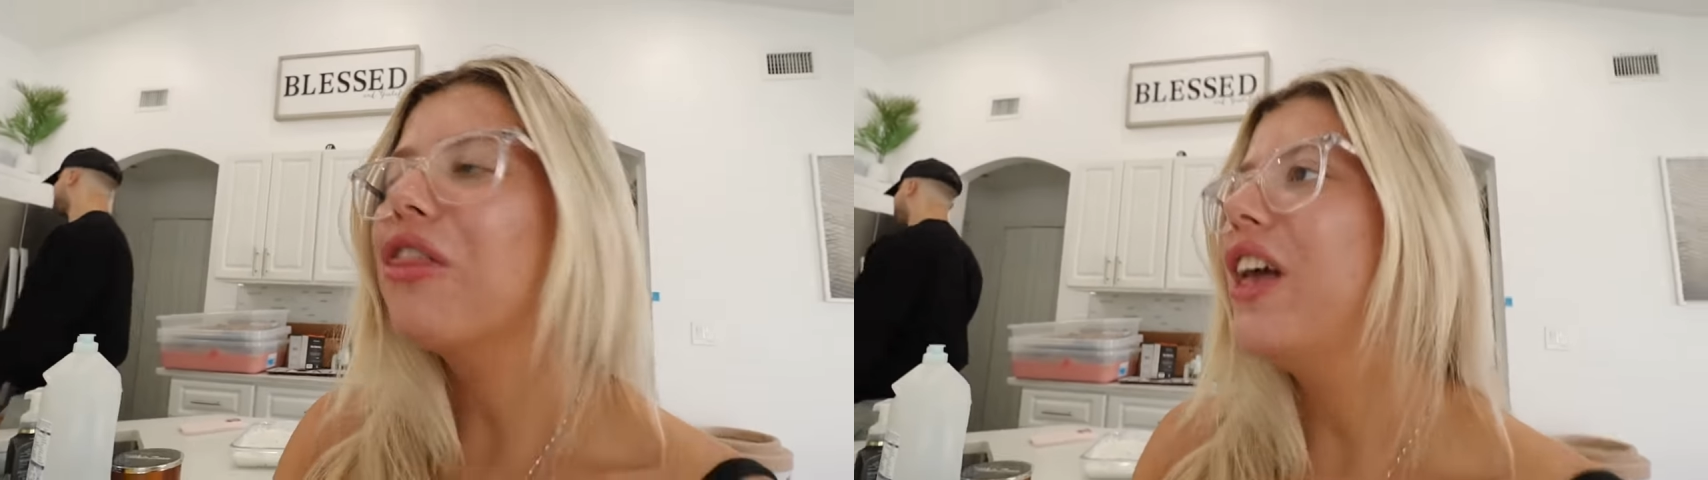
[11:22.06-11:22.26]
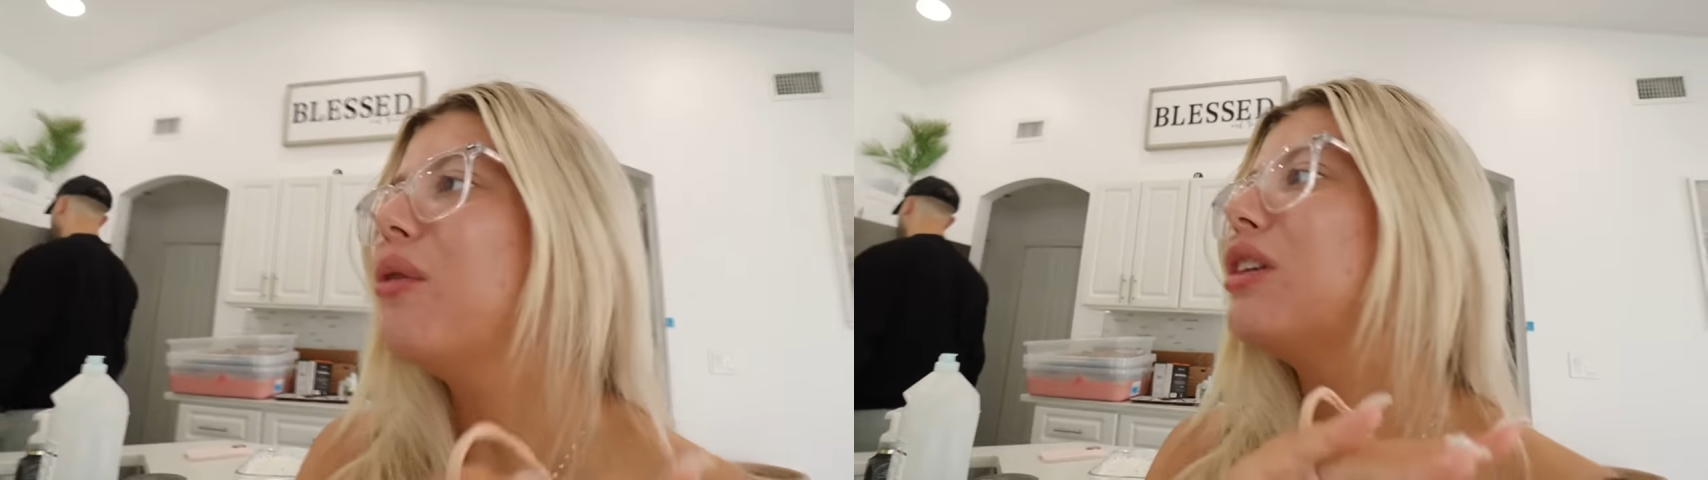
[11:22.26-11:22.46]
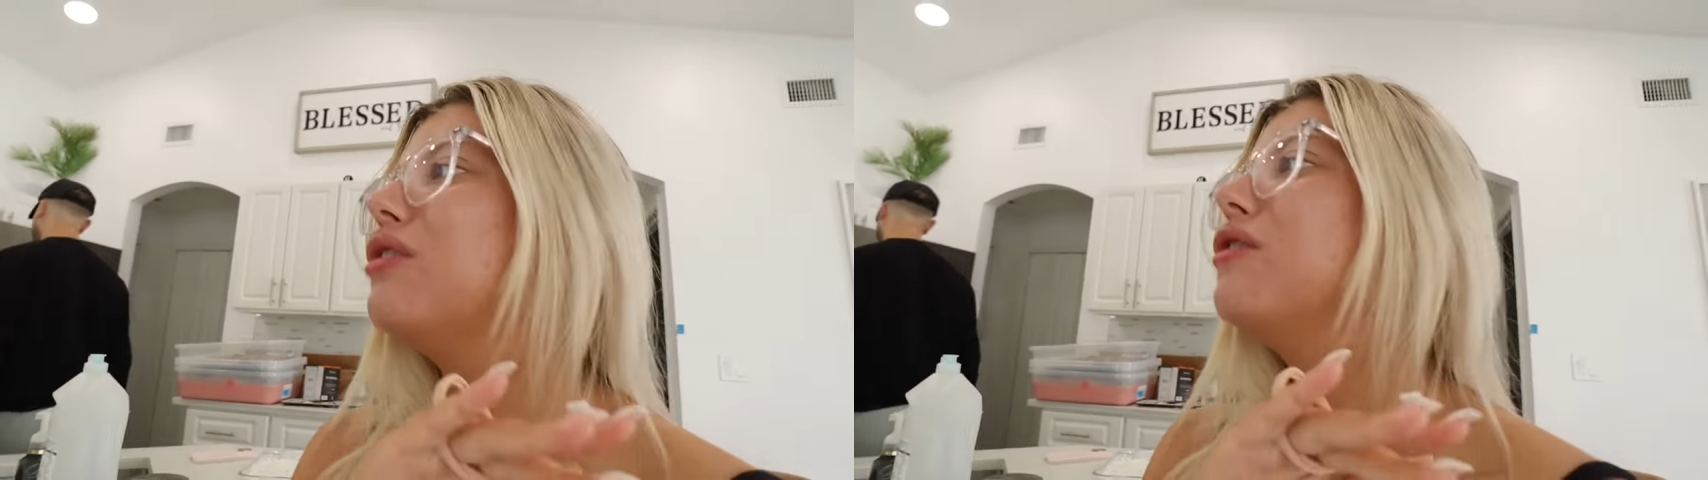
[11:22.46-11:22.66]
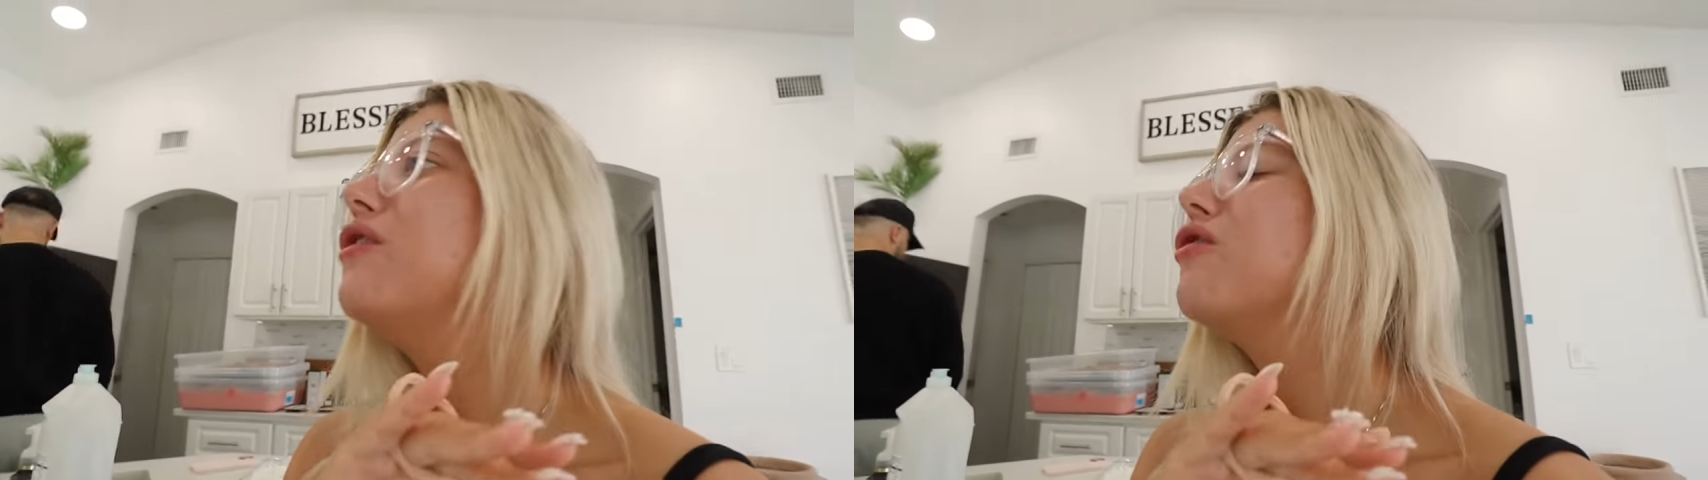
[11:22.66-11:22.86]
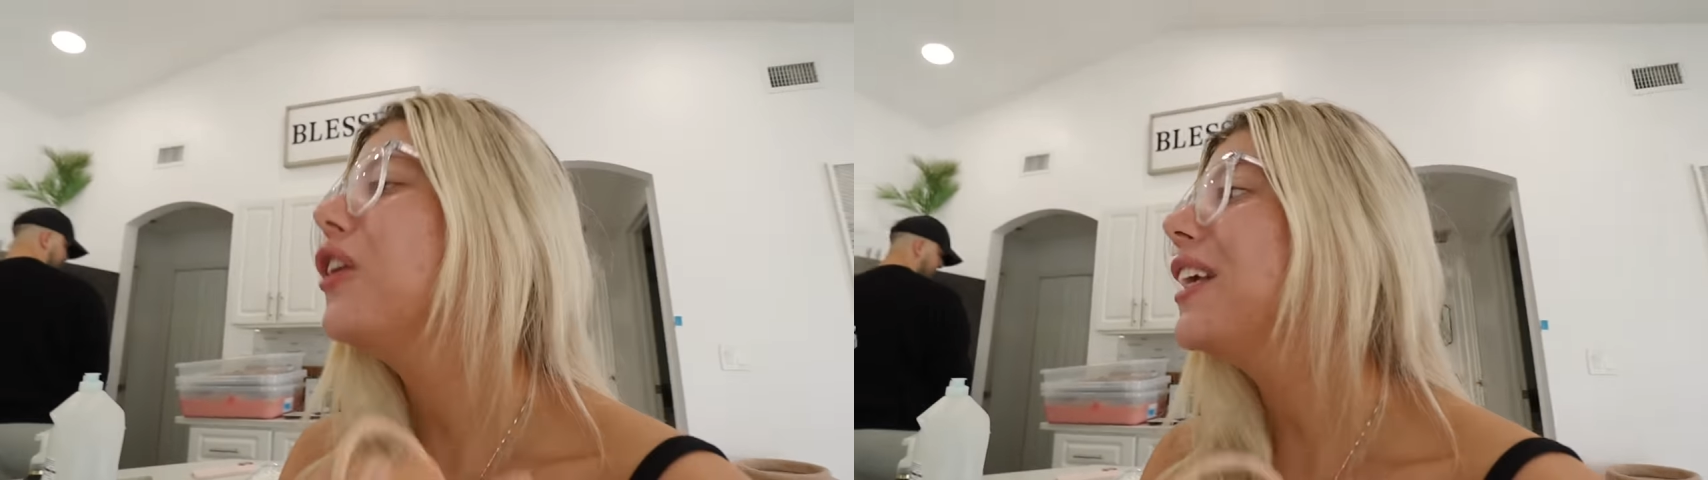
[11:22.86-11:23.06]
thing was
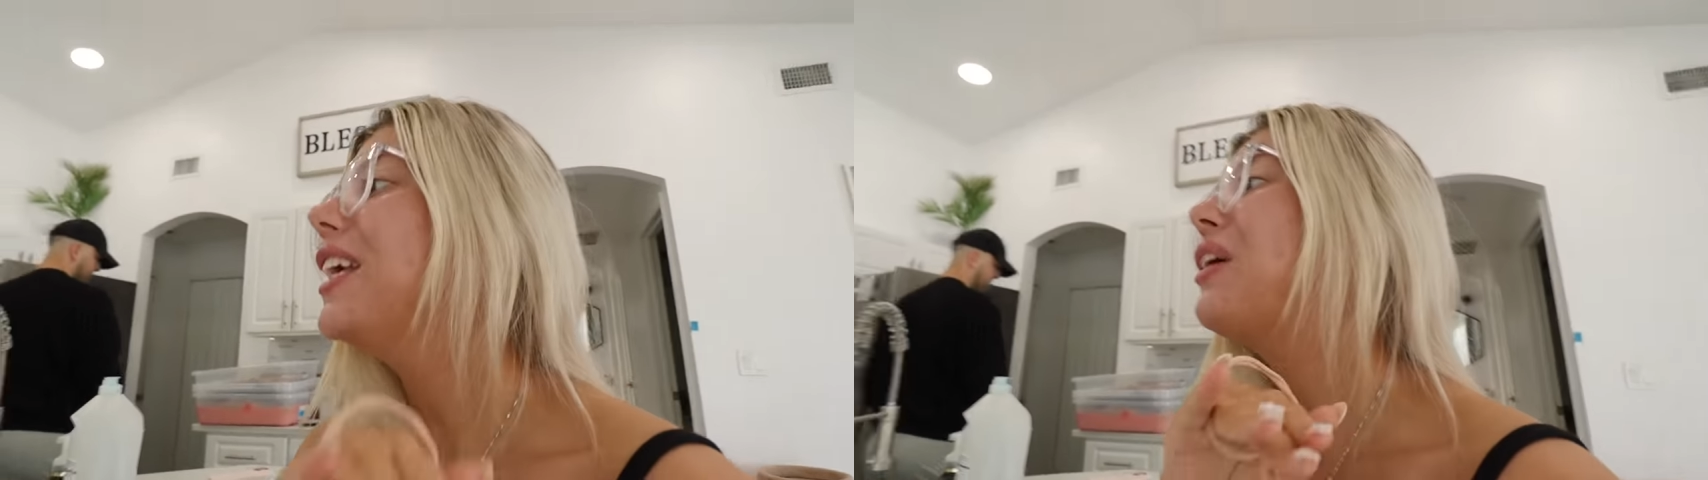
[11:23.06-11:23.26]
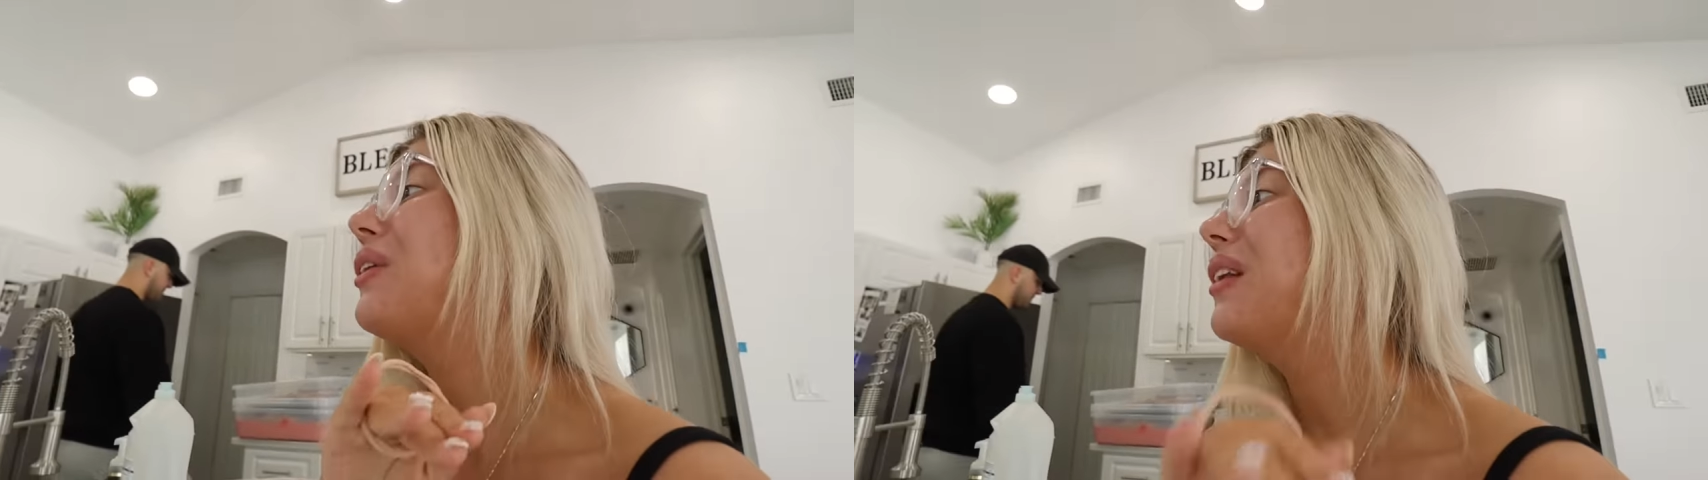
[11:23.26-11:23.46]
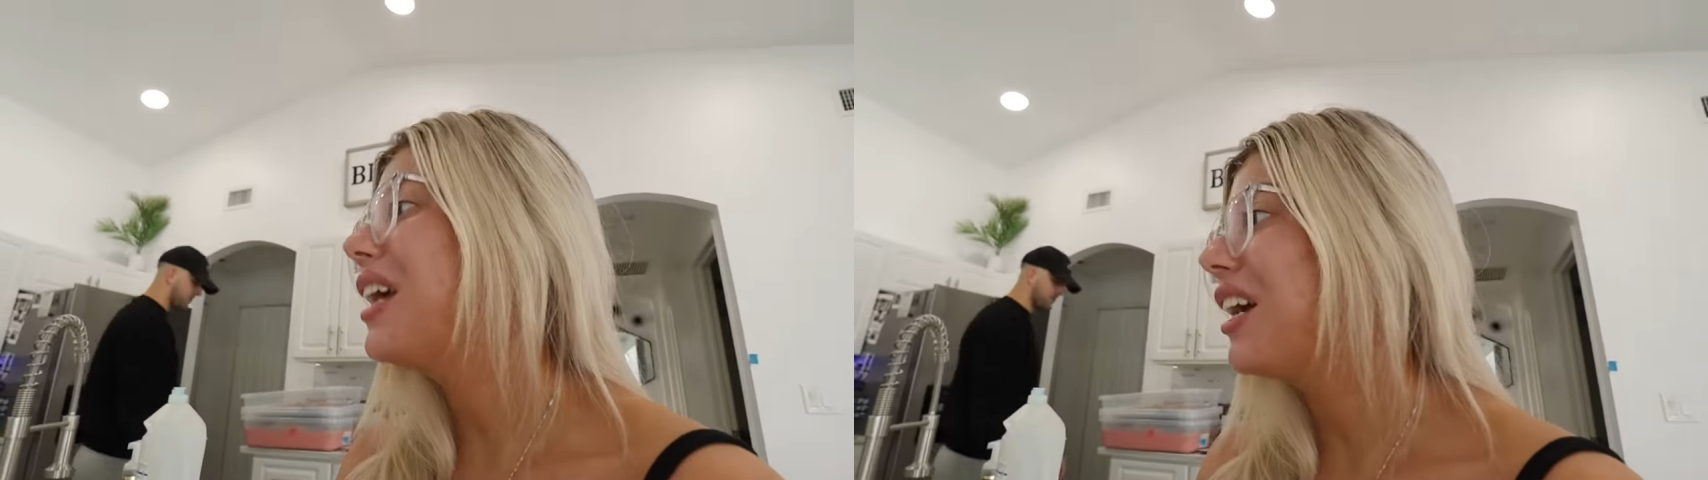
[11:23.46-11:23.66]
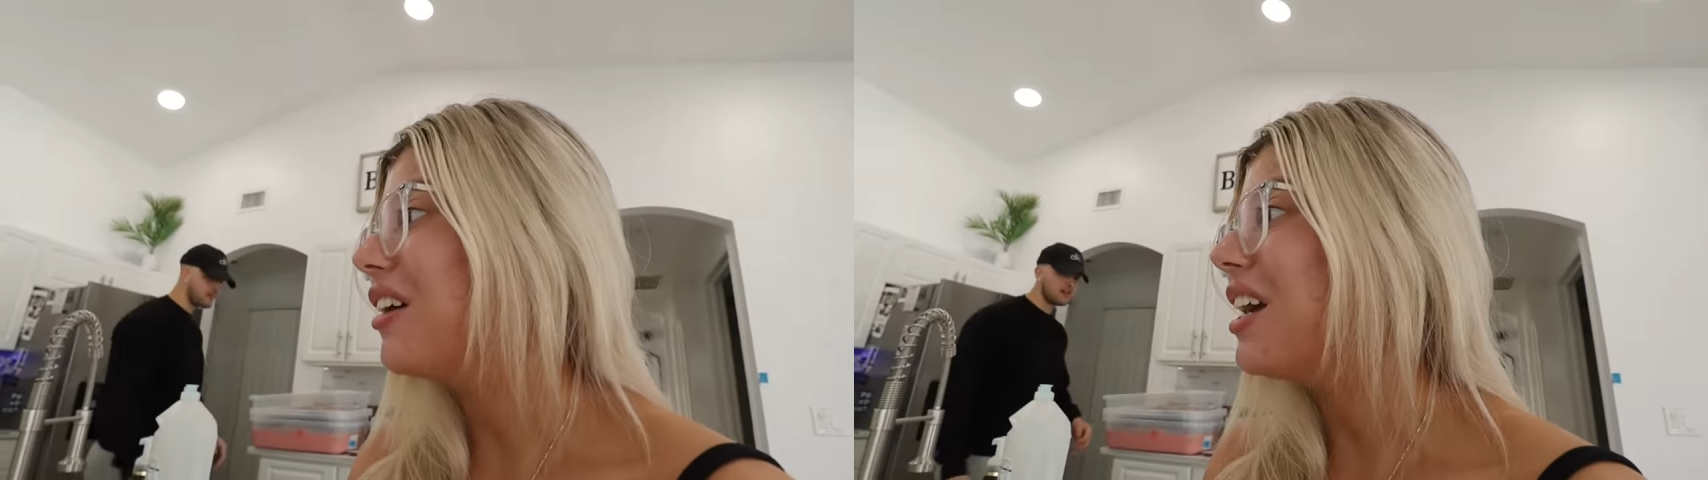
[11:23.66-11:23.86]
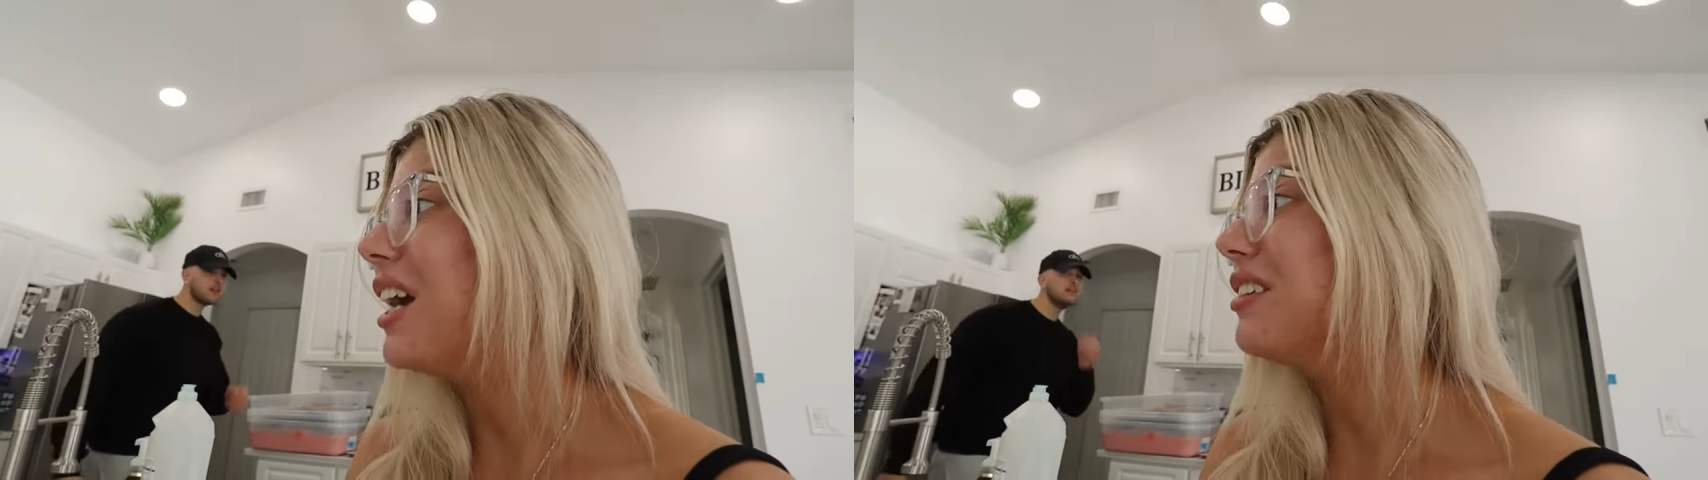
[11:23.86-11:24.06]
freaking
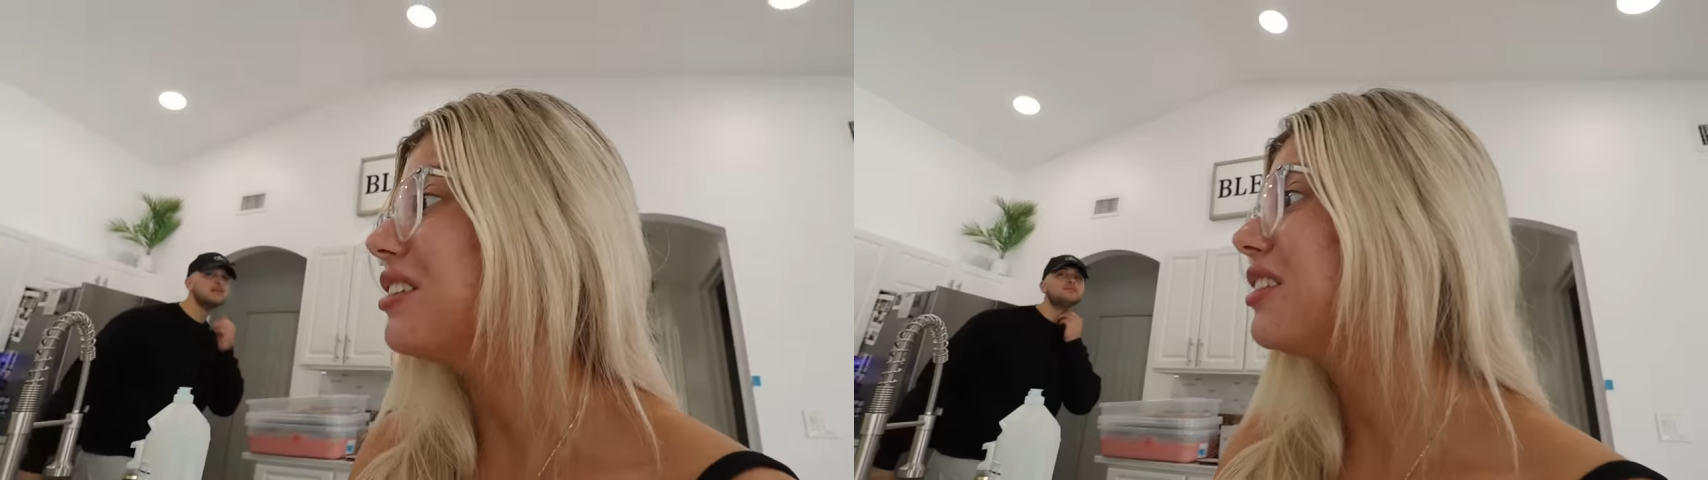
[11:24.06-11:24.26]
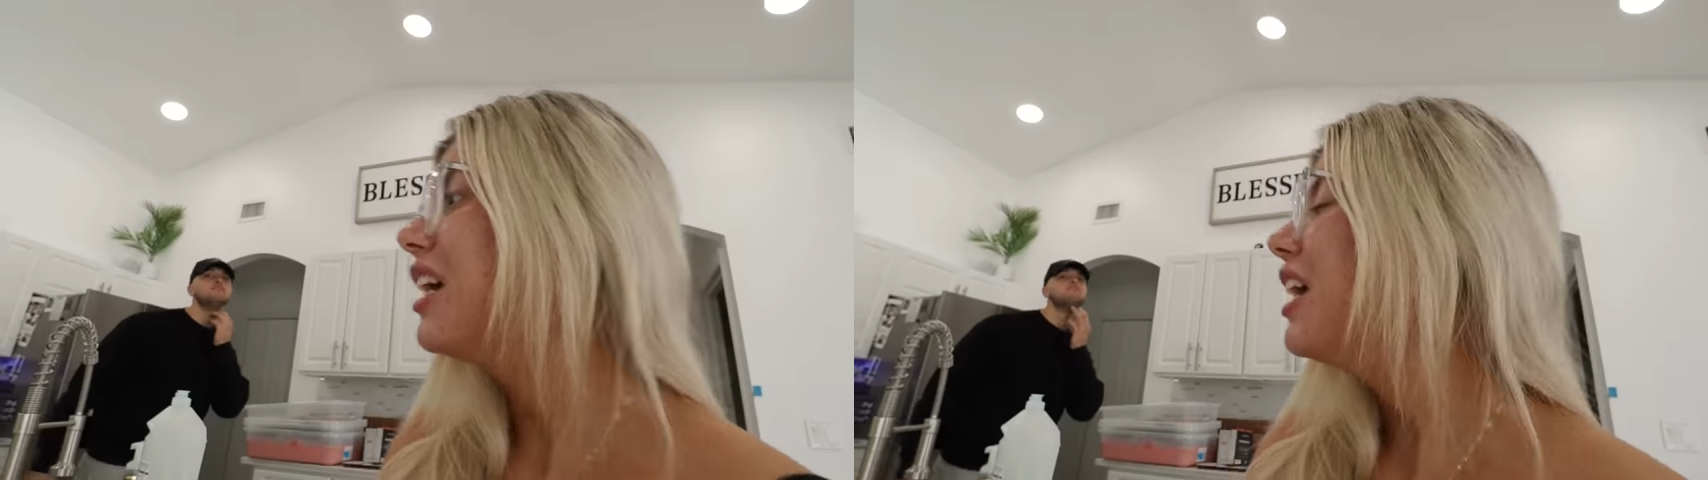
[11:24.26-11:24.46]
hilarious.